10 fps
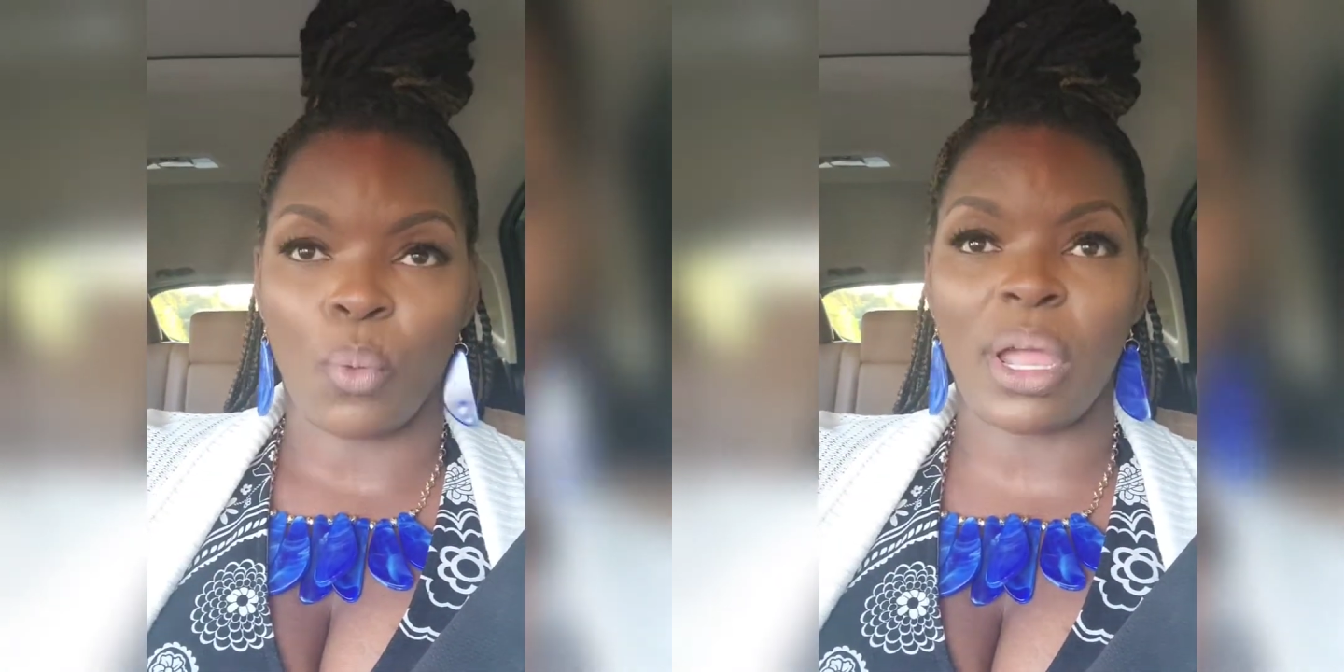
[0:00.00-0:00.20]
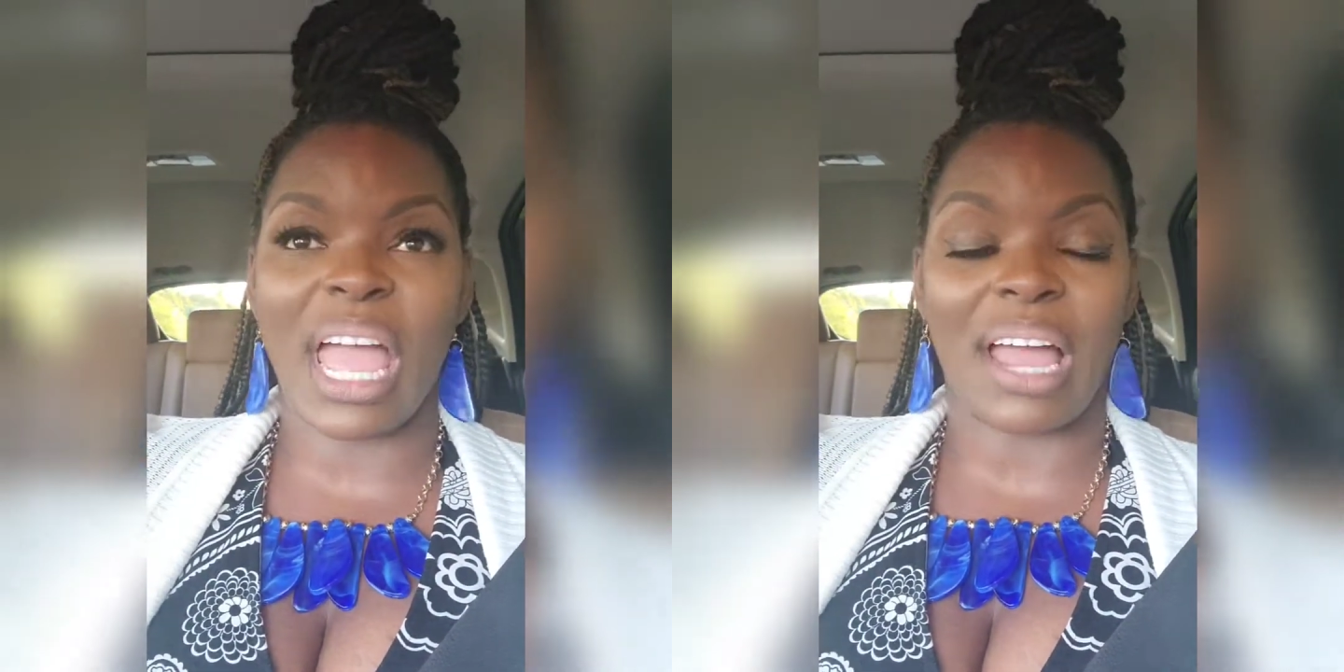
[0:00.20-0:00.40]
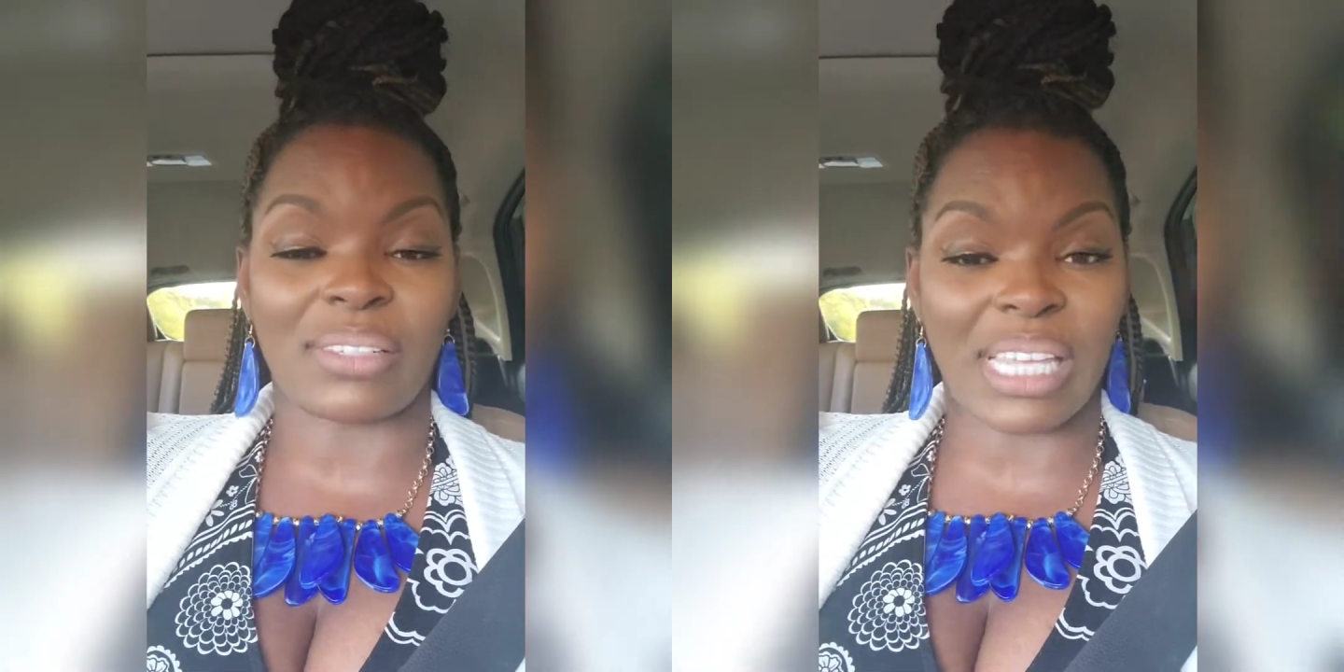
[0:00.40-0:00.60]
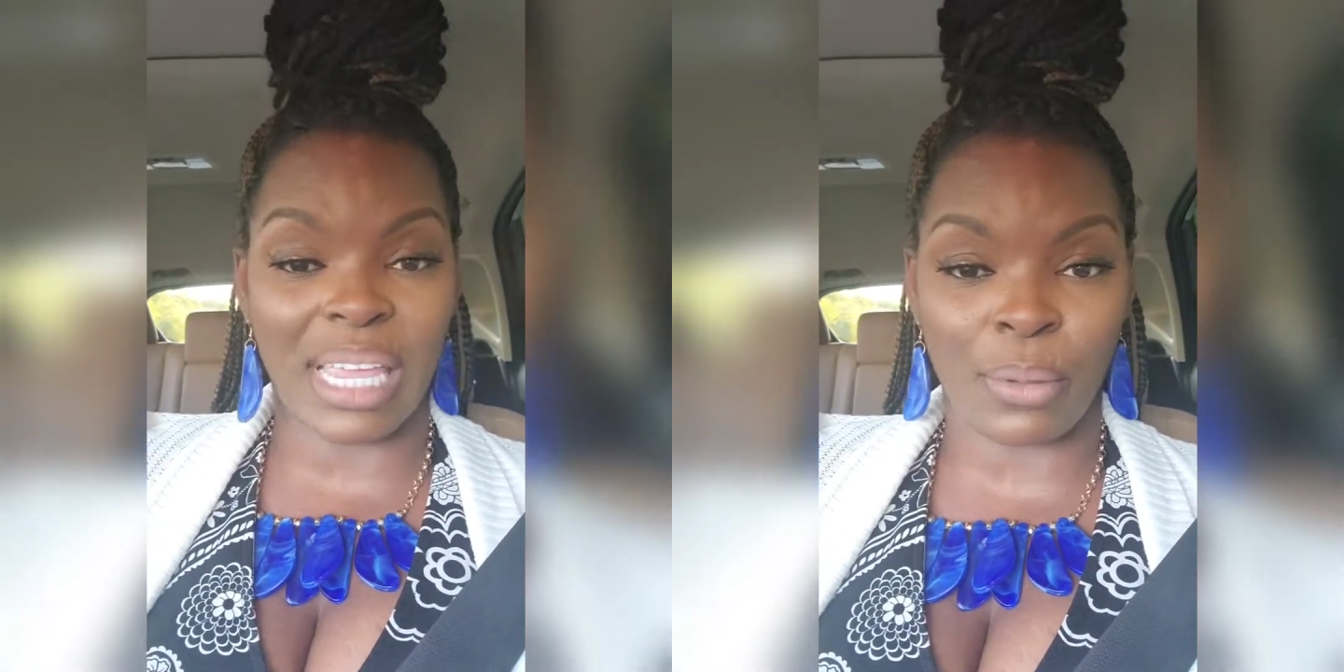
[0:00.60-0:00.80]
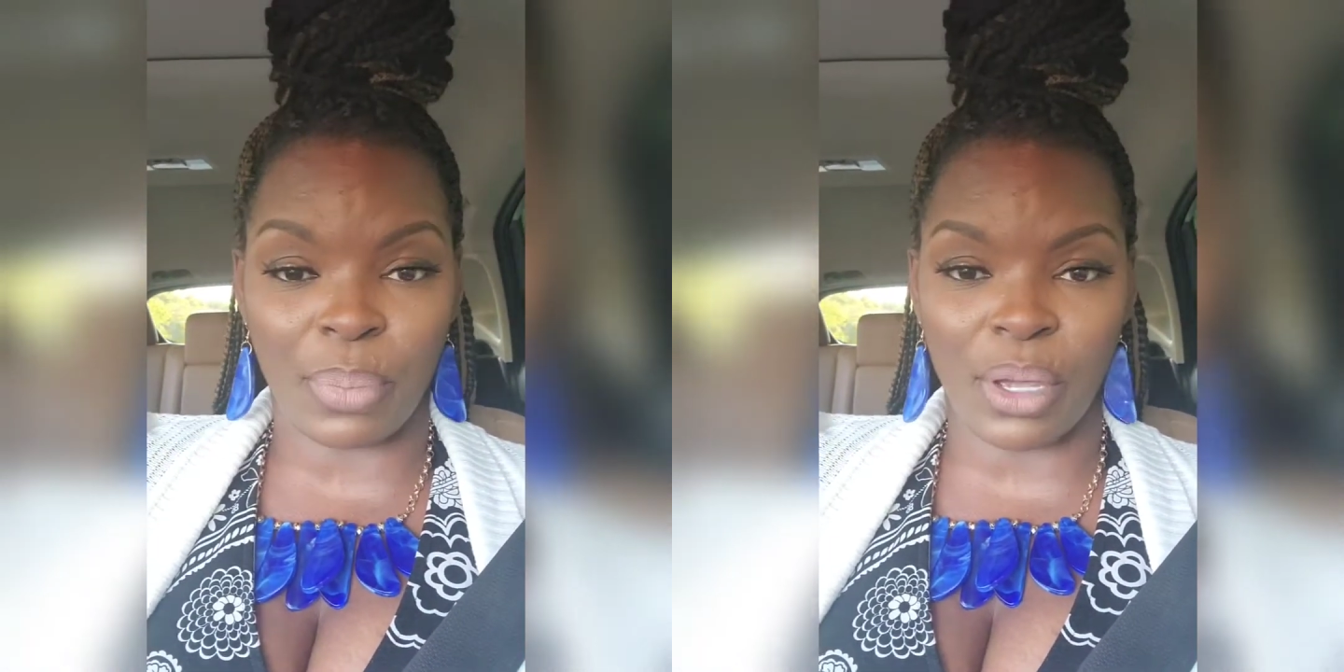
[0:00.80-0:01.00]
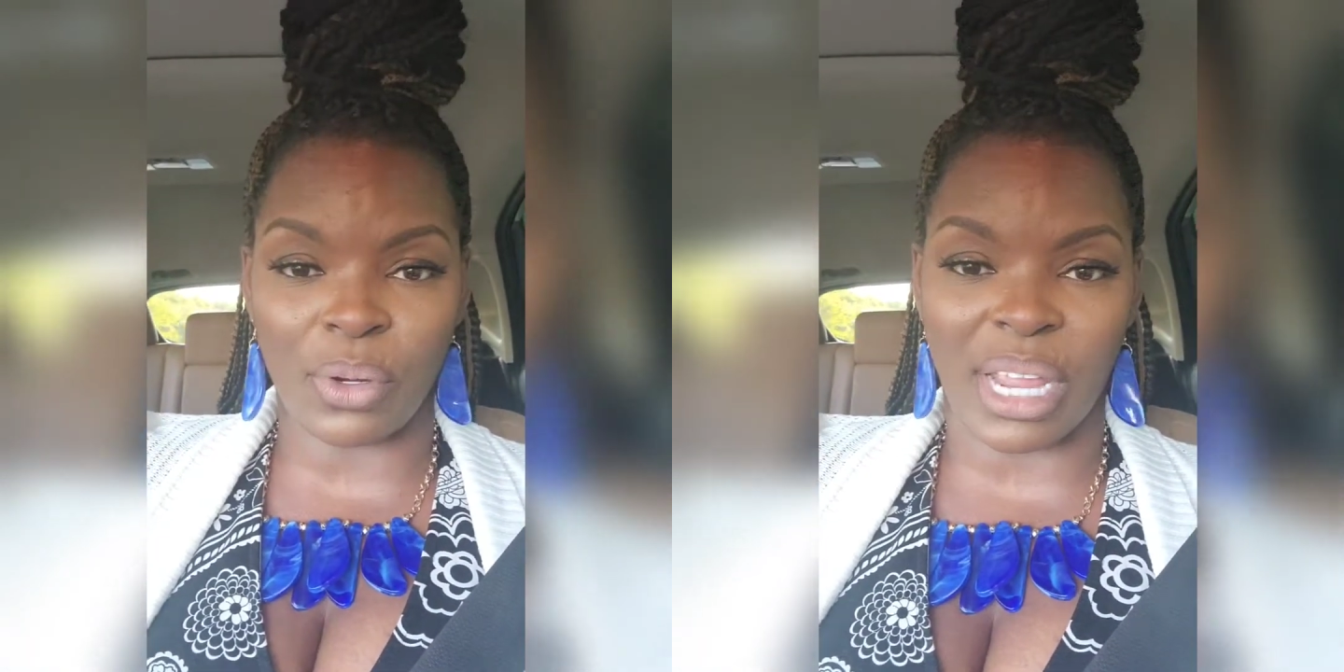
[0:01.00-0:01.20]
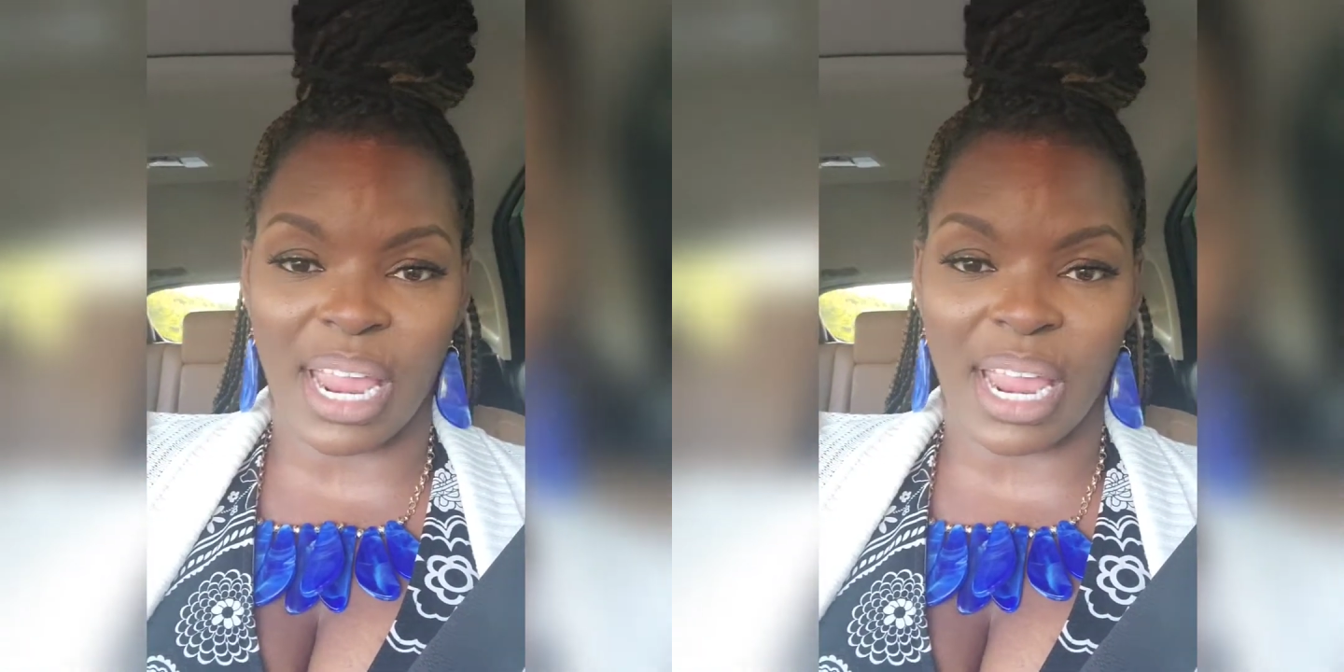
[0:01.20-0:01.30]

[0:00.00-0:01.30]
We have team building